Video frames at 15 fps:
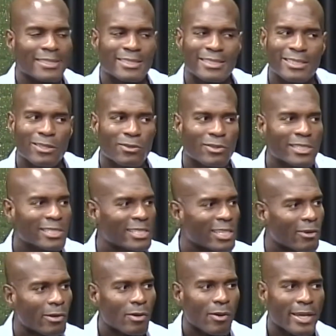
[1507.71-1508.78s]
you know this
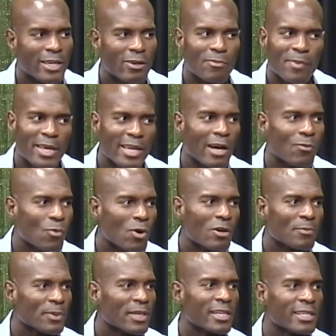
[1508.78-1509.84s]
scenario right here may not work
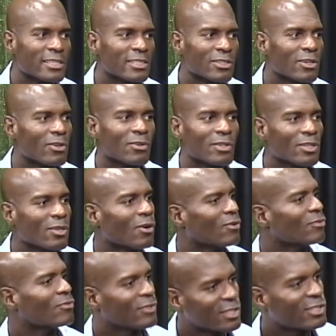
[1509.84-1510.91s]
because you know you know
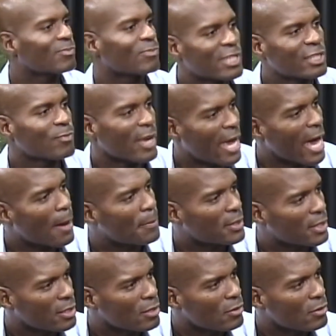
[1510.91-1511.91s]
this this may happen to mm-hmm.